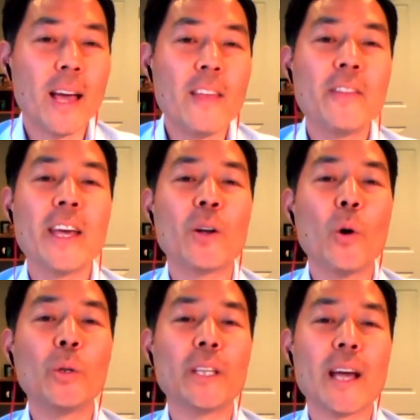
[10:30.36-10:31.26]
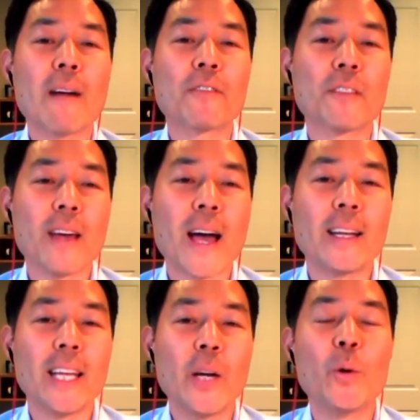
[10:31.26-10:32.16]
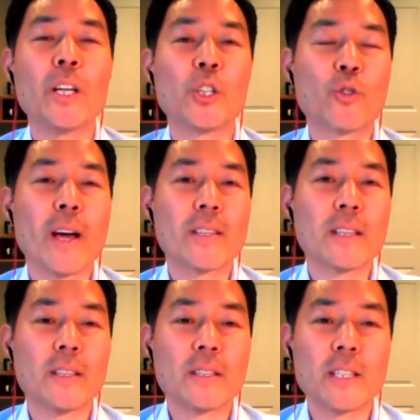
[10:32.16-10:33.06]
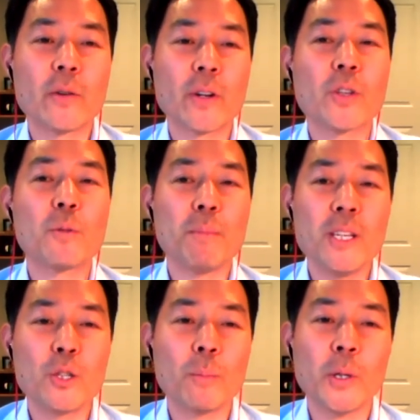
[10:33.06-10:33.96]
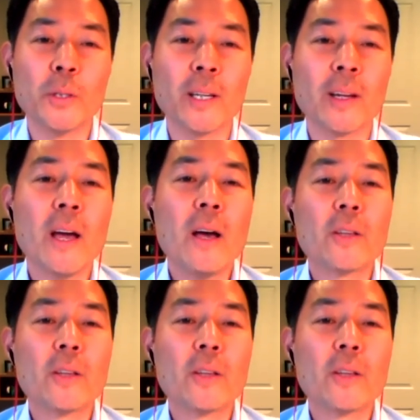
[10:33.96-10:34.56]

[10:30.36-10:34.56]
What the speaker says: and then only after that it would address serious peace building.